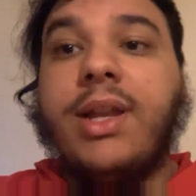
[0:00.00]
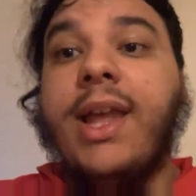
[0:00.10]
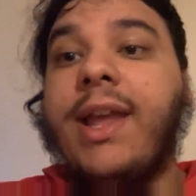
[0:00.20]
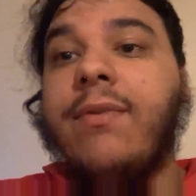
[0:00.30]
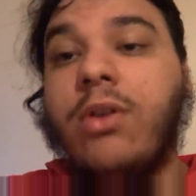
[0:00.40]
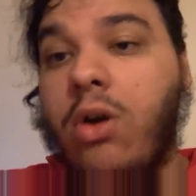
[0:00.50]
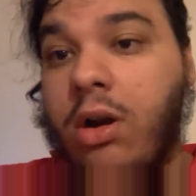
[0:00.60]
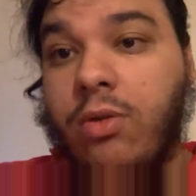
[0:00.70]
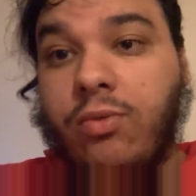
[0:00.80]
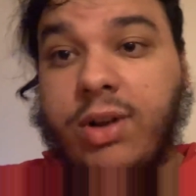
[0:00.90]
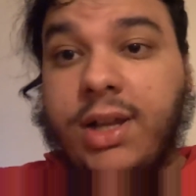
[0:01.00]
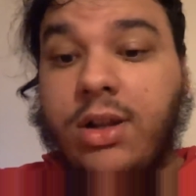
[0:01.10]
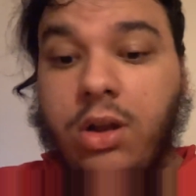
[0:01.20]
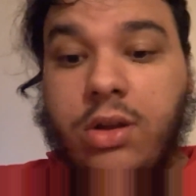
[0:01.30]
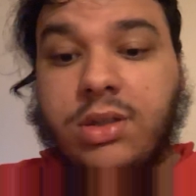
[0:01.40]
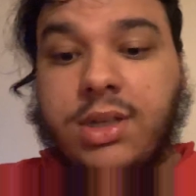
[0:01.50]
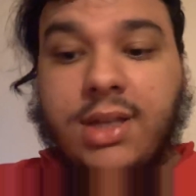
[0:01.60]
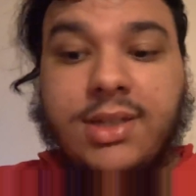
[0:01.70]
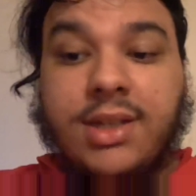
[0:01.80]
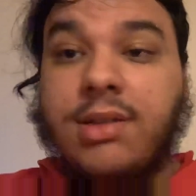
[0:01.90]
He even got a really close
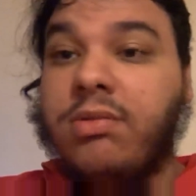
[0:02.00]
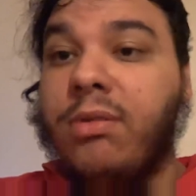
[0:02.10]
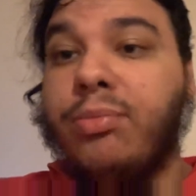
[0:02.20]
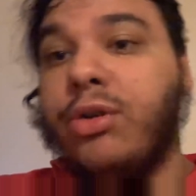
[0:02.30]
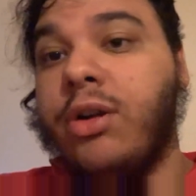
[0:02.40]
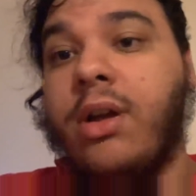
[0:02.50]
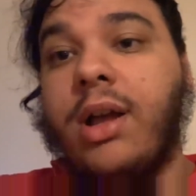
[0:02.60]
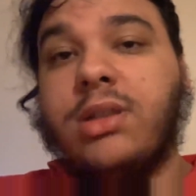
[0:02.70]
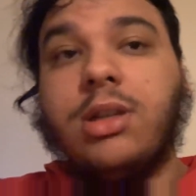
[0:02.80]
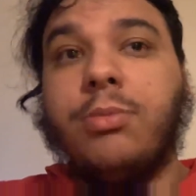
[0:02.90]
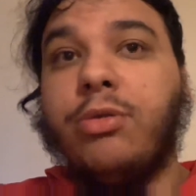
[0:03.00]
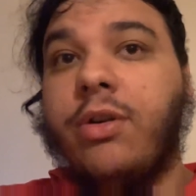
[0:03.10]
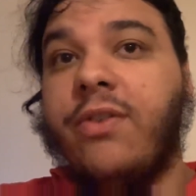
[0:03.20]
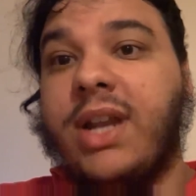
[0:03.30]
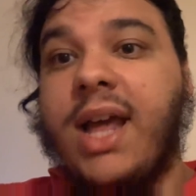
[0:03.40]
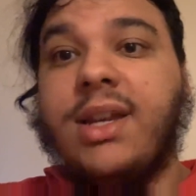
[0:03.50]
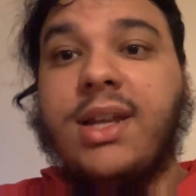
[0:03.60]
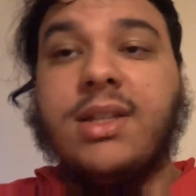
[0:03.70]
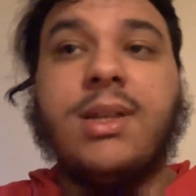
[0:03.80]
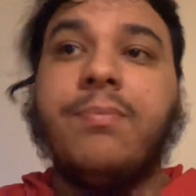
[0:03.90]
assist from Bruno
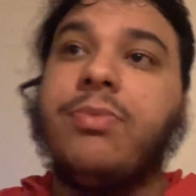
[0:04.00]
Fernandes.